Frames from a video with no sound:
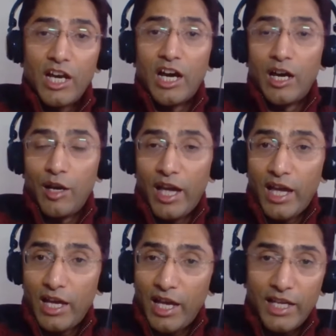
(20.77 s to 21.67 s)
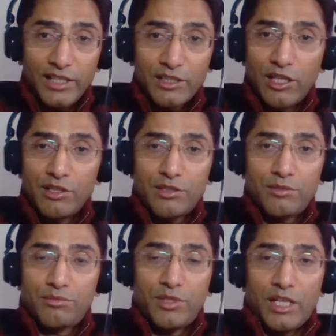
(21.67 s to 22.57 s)
and it
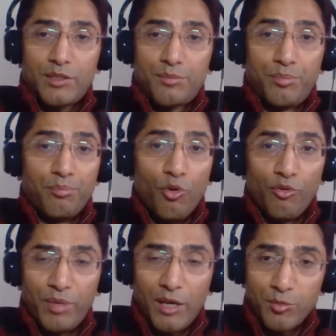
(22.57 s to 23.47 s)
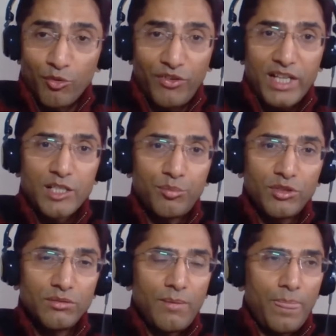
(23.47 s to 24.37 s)
becomes more
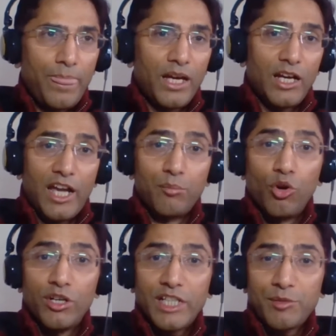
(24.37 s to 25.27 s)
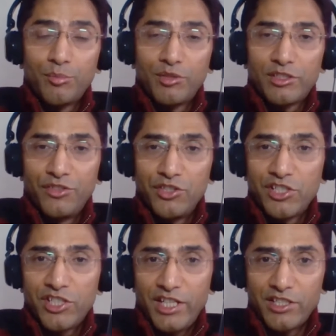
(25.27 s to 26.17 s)
flexible and more adaptable to future
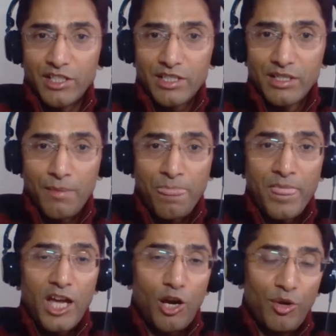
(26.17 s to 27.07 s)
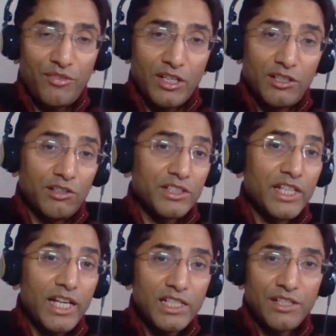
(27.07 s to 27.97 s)
changes. However, on the
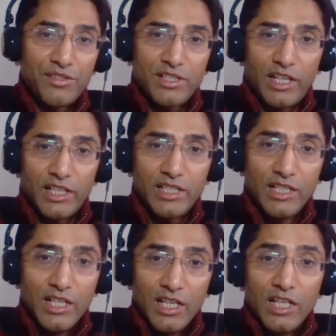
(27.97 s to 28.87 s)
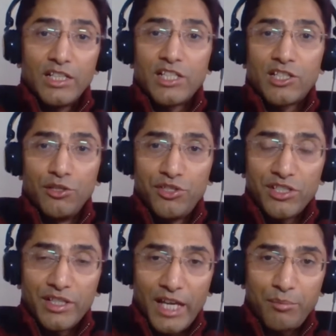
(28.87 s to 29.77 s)
negative side, the
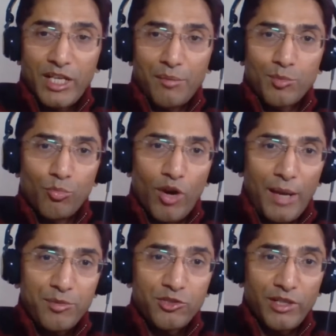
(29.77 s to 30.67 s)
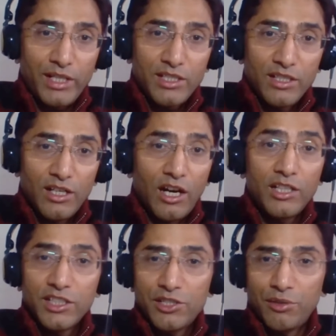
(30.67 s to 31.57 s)
solution then becomes more abstract,
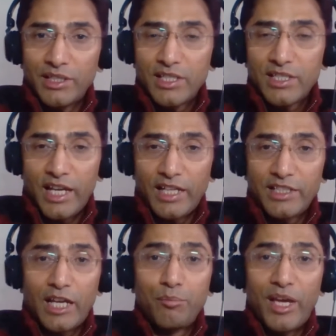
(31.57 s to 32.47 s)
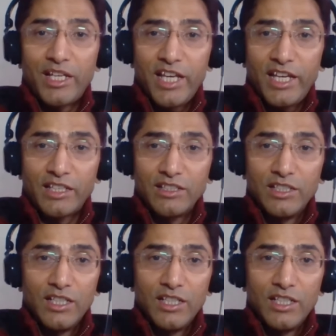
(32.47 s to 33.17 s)
harder to understand and maintain.